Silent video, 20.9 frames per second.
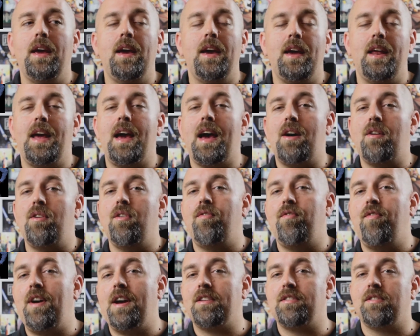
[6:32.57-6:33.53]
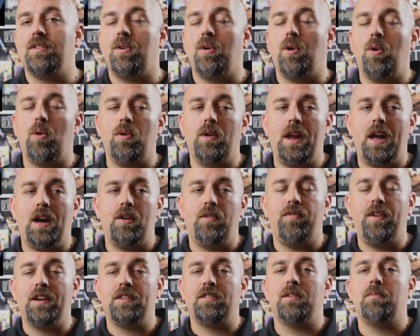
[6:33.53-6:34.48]
and how it affects the whole and how it
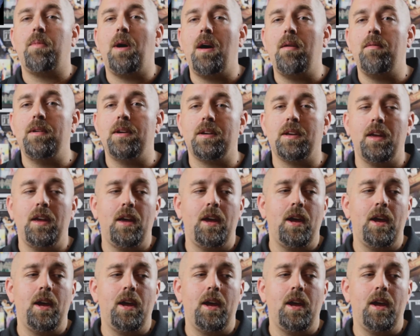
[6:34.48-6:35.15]
affects the public